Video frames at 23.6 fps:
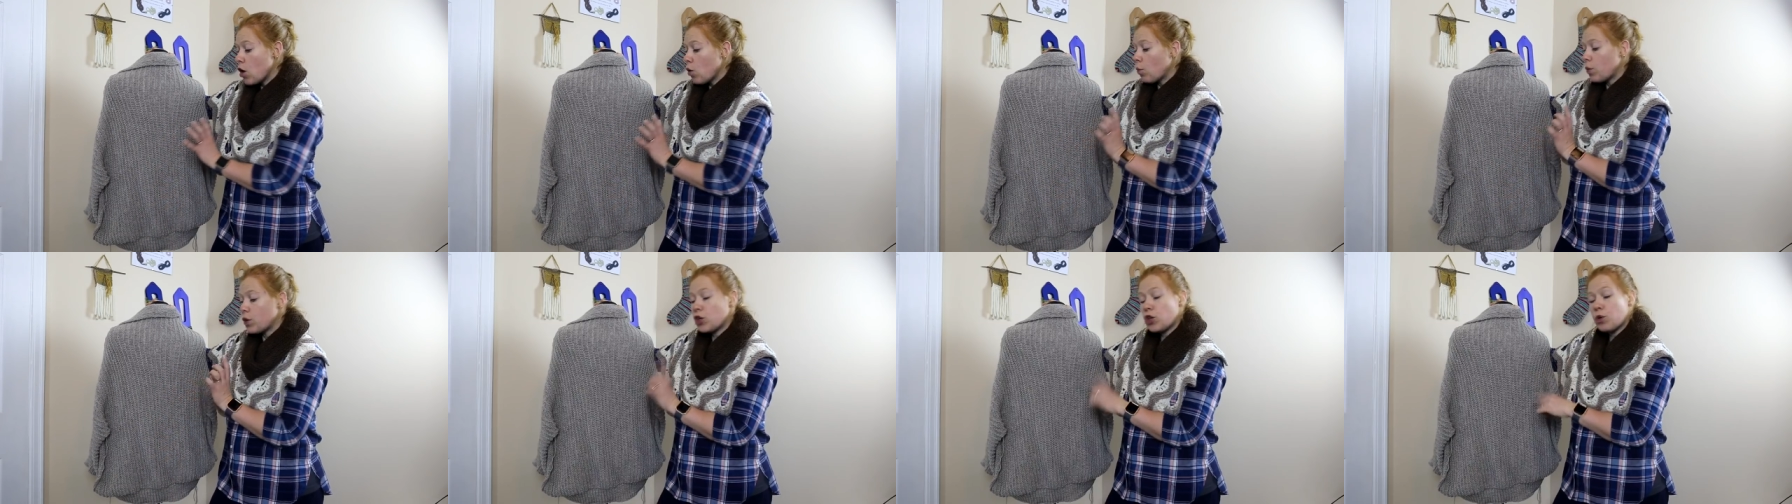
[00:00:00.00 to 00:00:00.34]

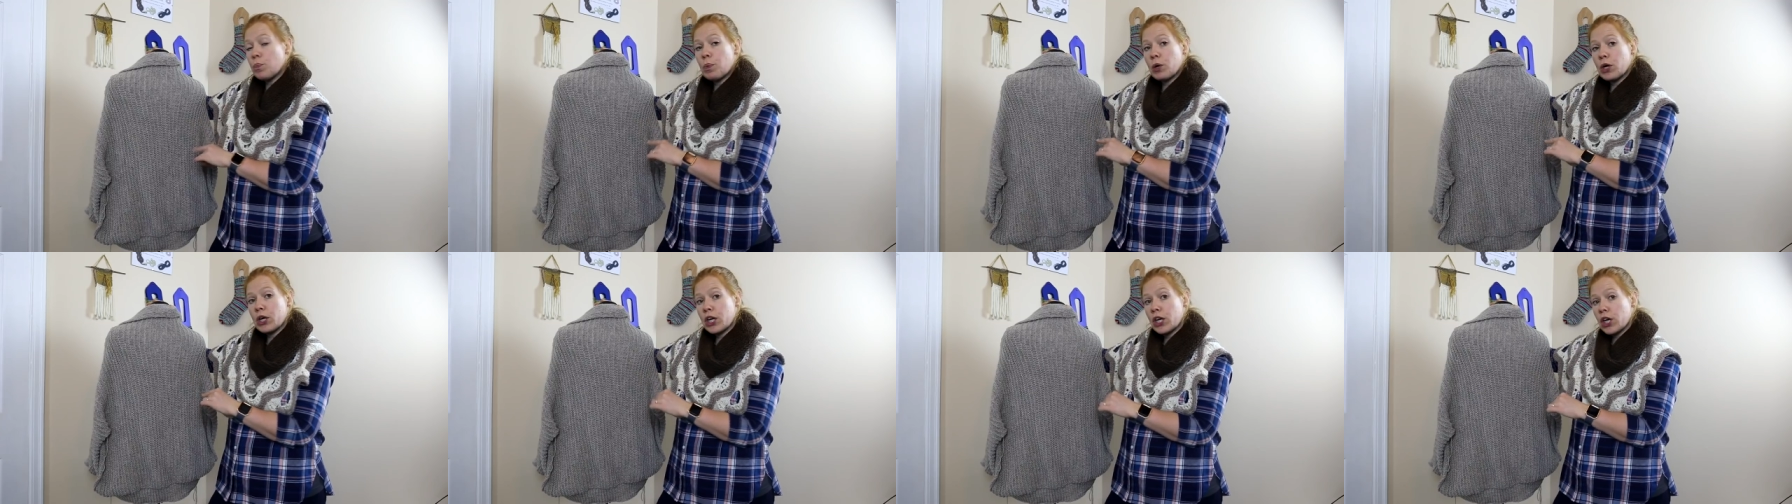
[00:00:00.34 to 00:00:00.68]
When
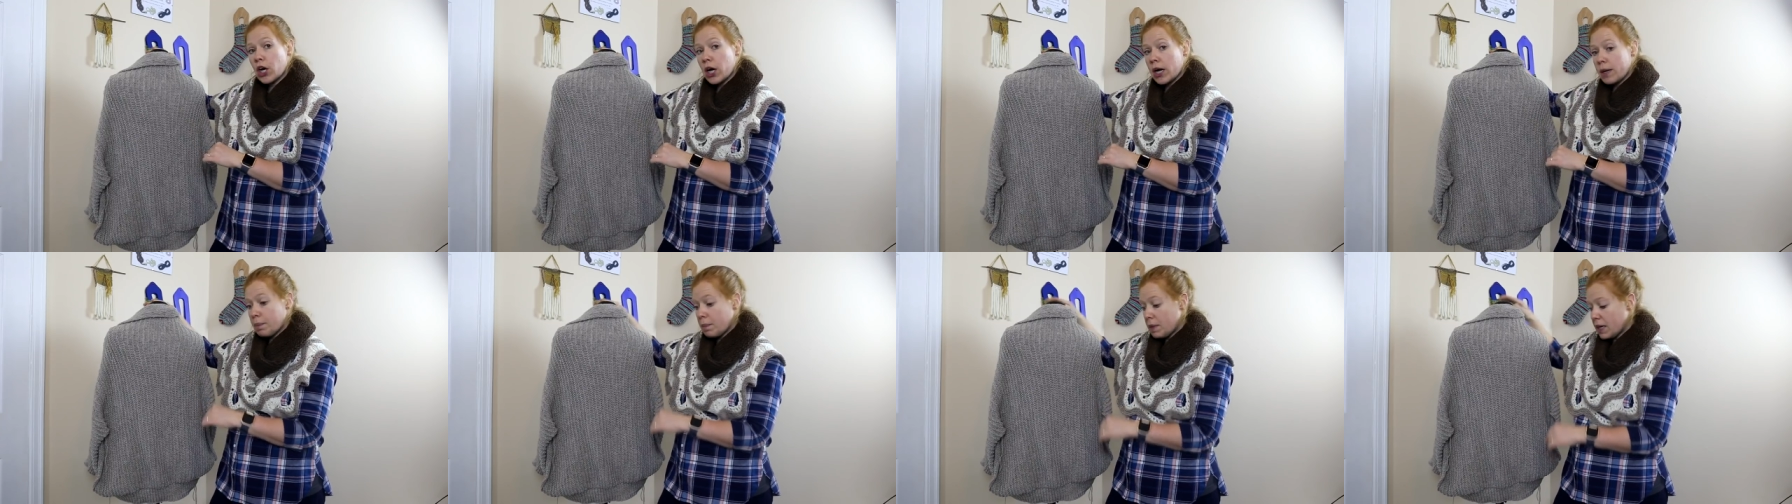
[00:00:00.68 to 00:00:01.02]
you put it
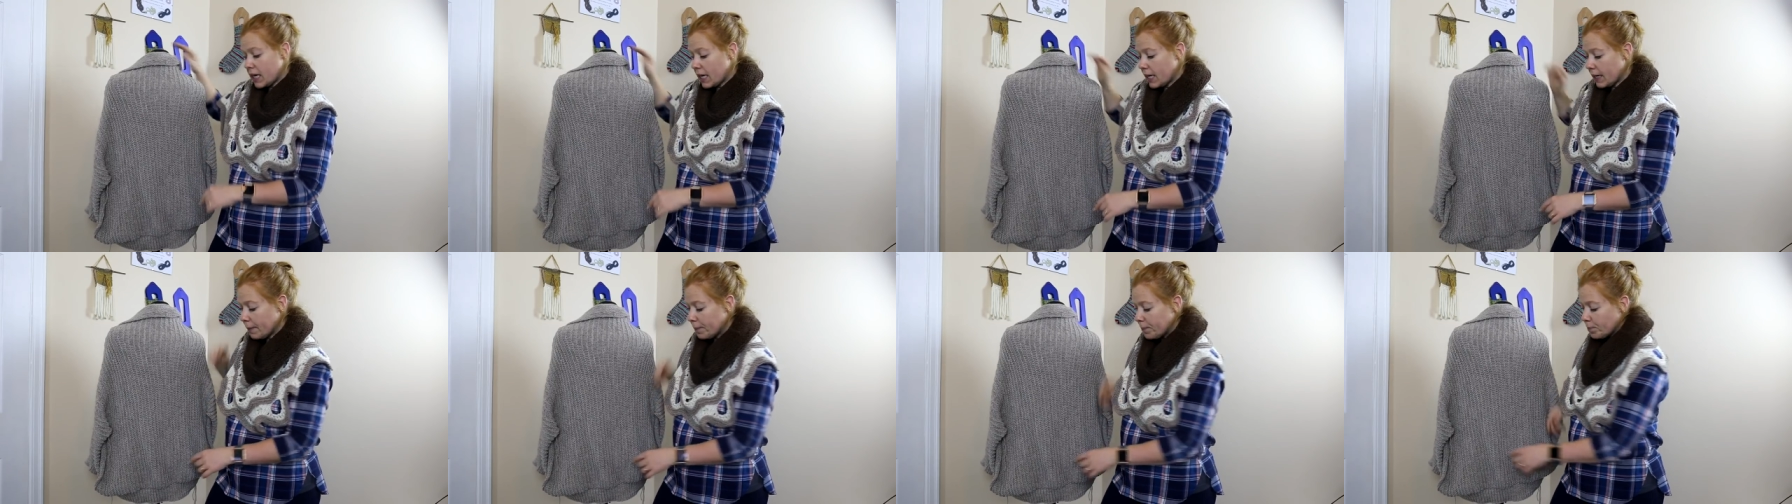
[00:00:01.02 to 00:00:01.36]
on
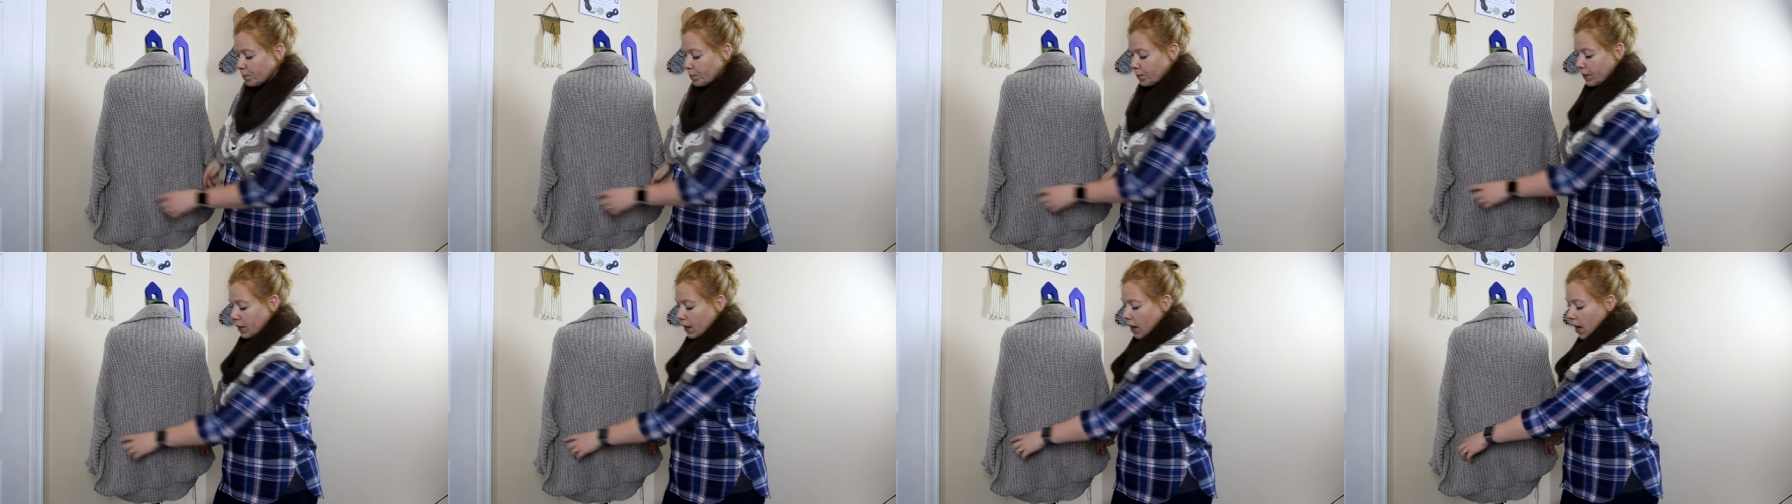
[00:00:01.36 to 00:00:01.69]
me,
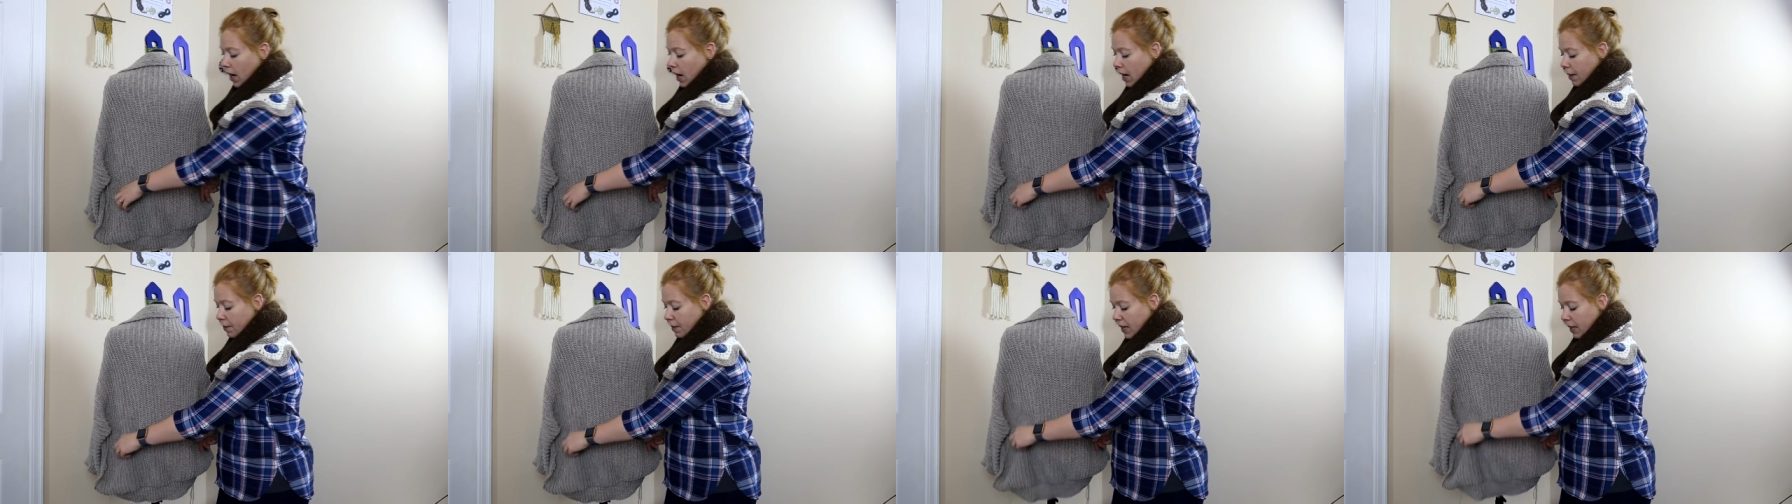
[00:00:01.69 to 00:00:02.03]

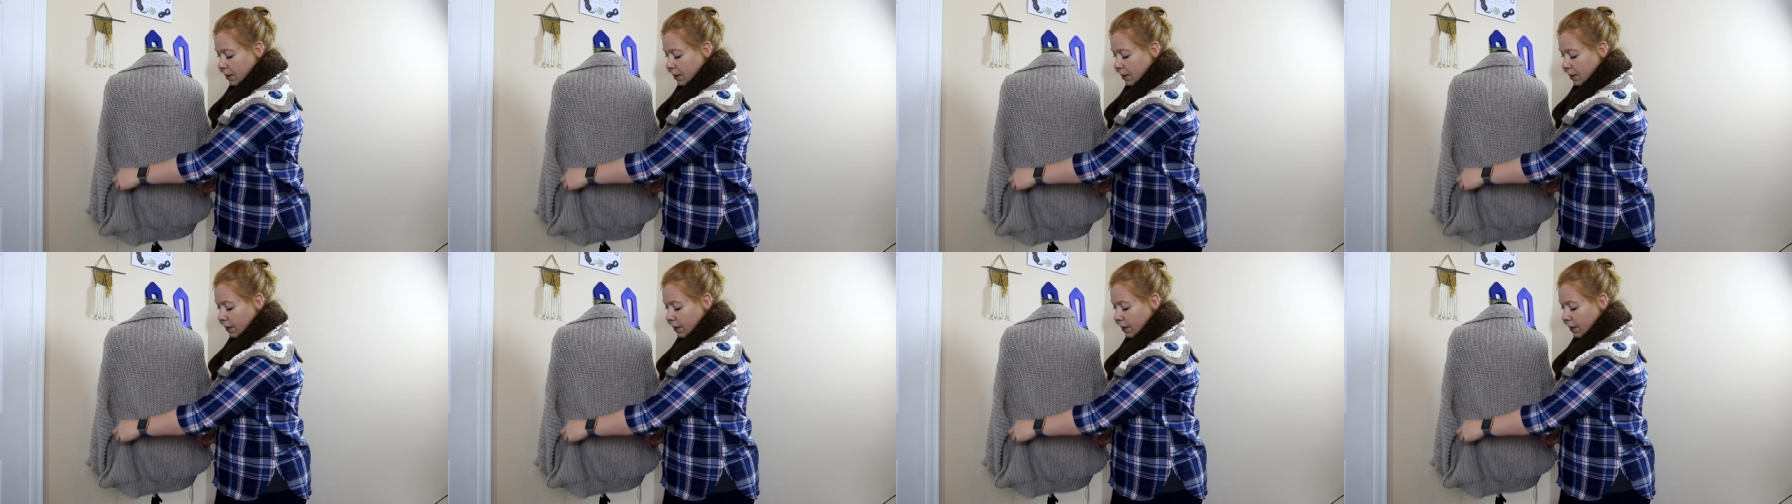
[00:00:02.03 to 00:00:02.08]
um,